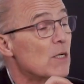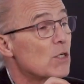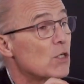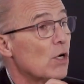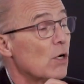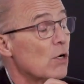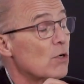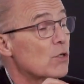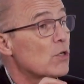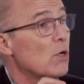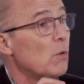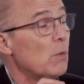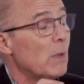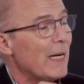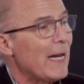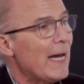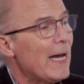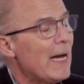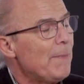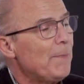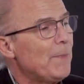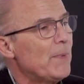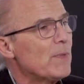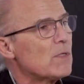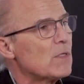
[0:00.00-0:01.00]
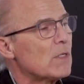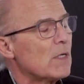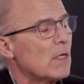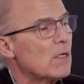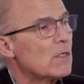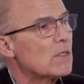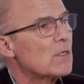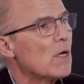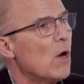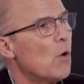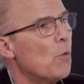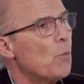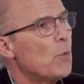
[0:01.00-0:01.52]
so what happens
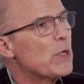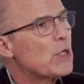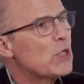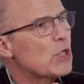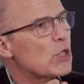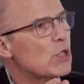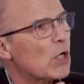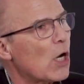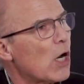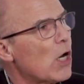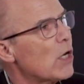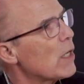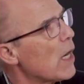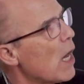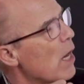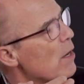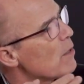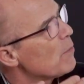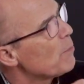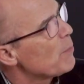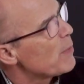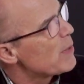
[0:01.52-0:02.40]
is we start out of